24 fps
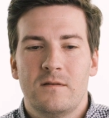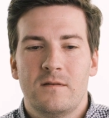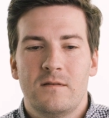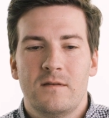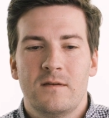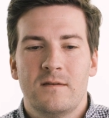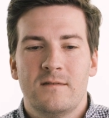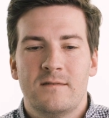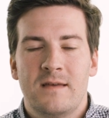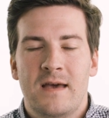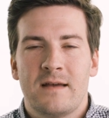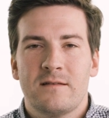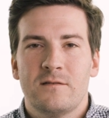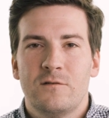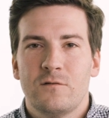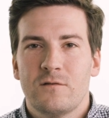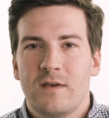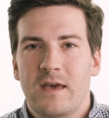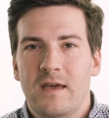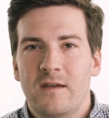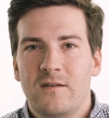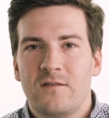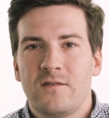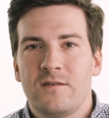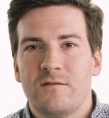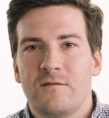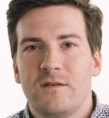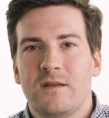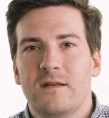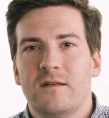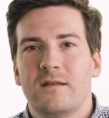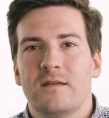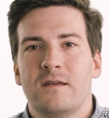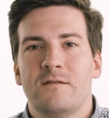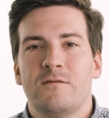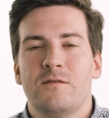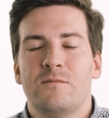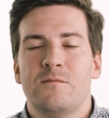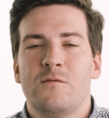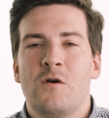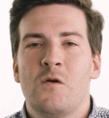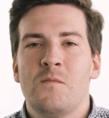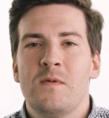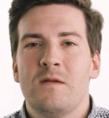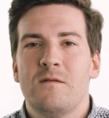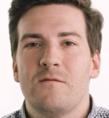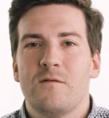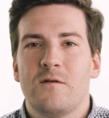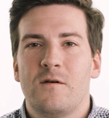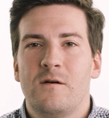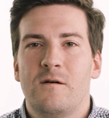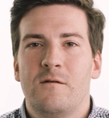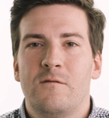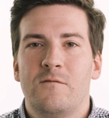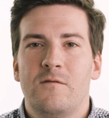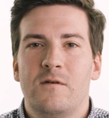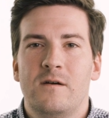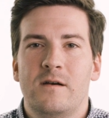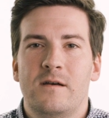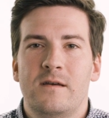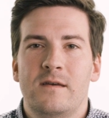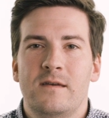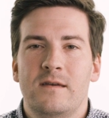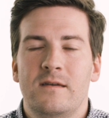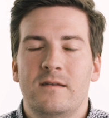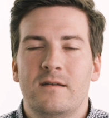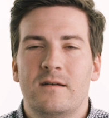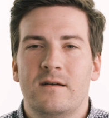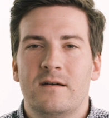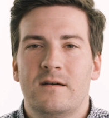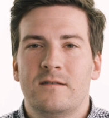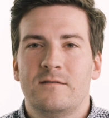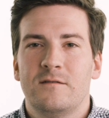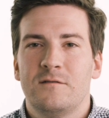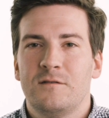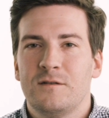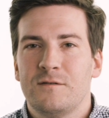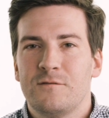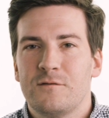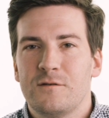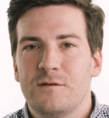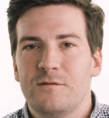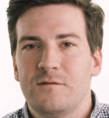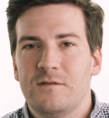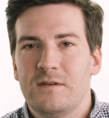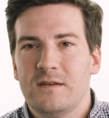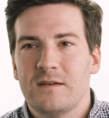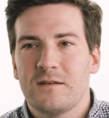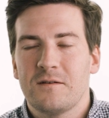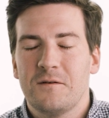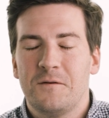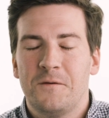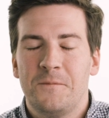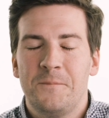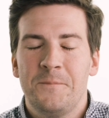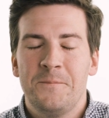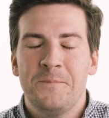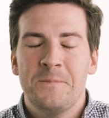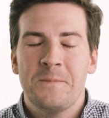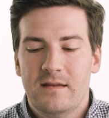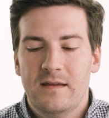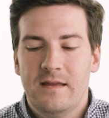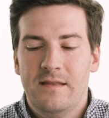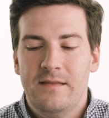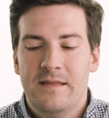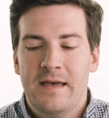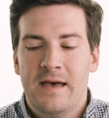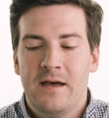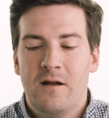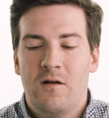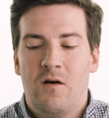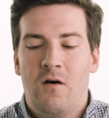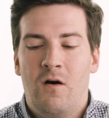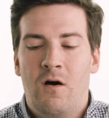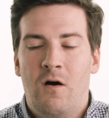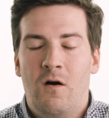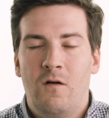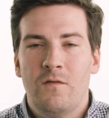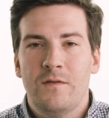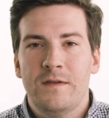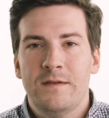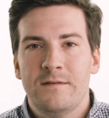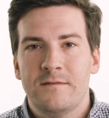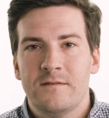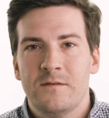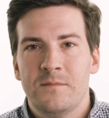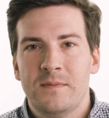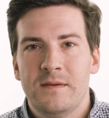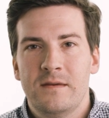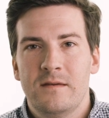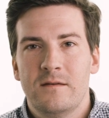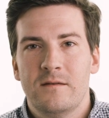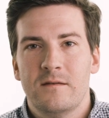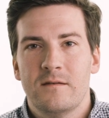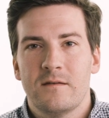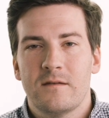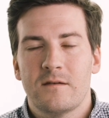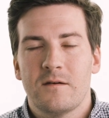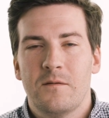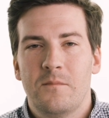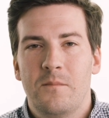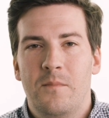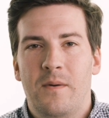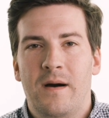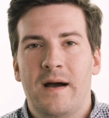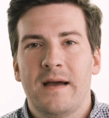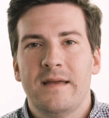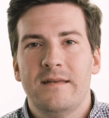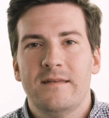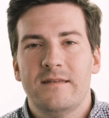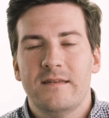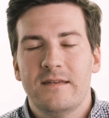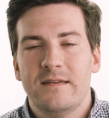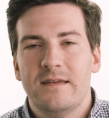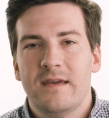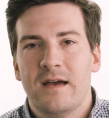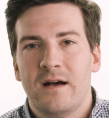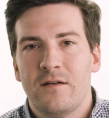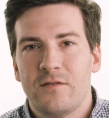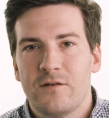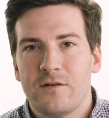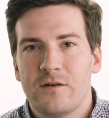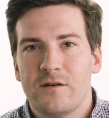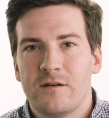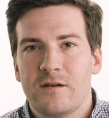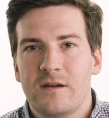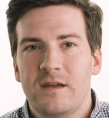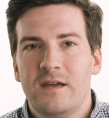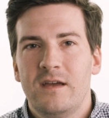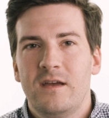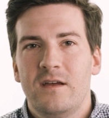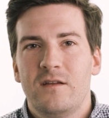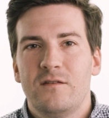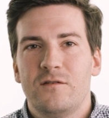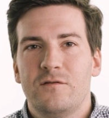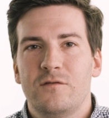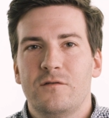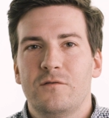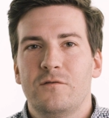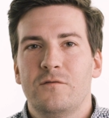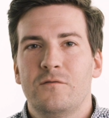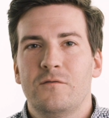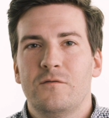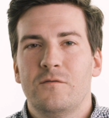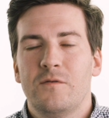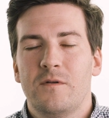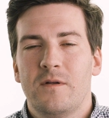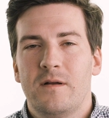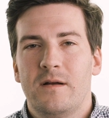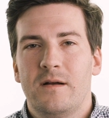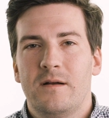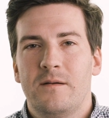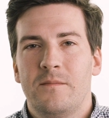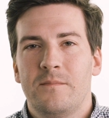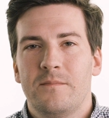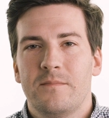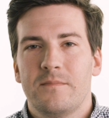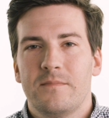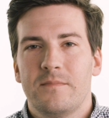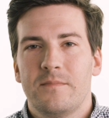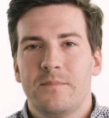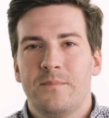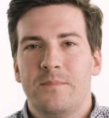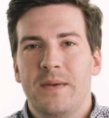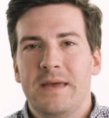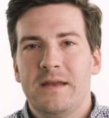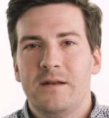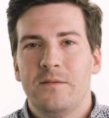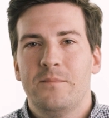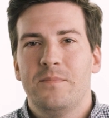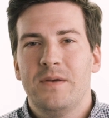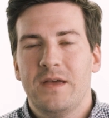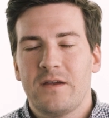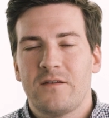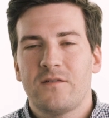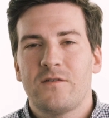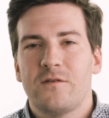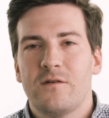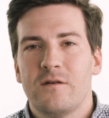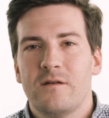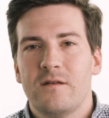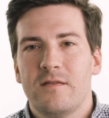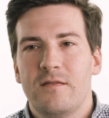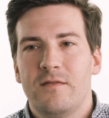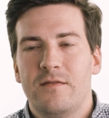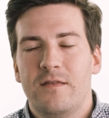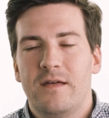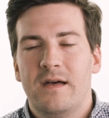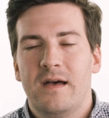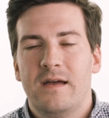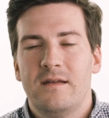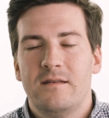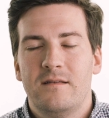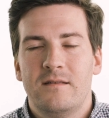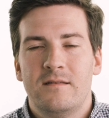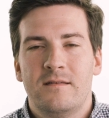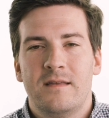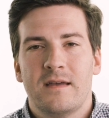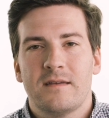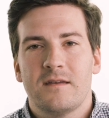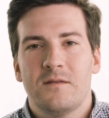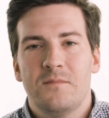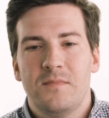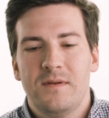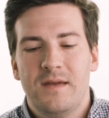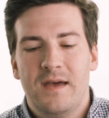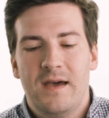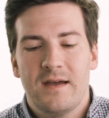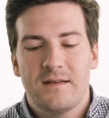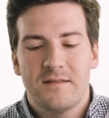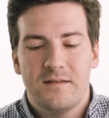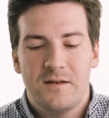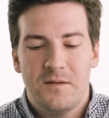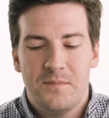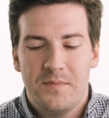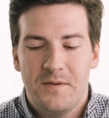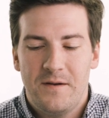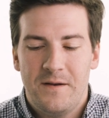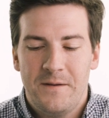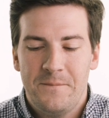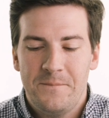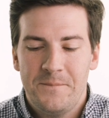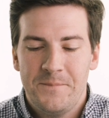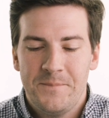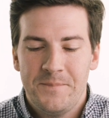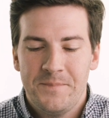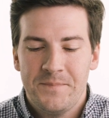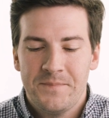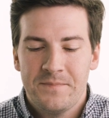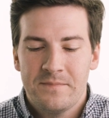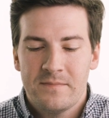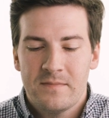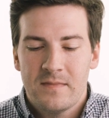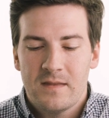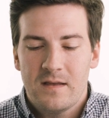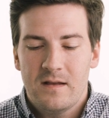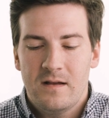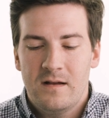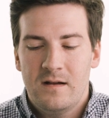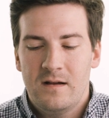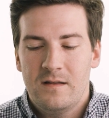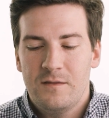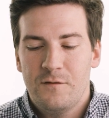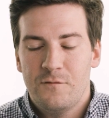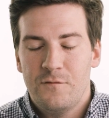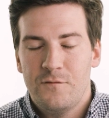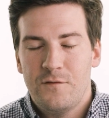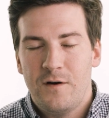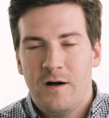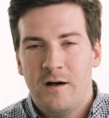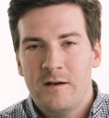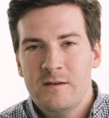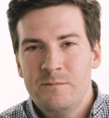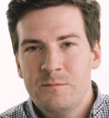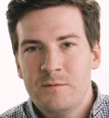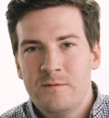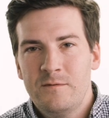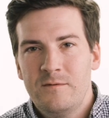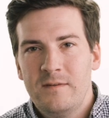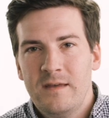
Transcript: exact location at a given moment of a delivery vehicle. And that all needs to be combined together to paint a picture that can be acted upon. The volume of